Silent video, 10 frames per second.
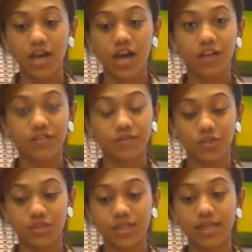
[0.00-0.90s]
after
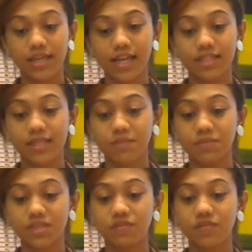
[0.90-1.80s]
Tilaka
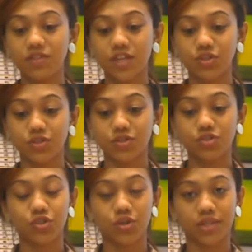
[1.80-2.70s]
accepted the invitation to
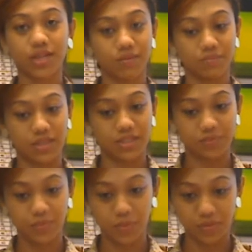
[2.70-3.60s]
join the company's
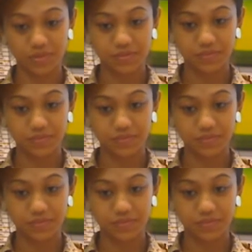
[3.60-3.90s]
board.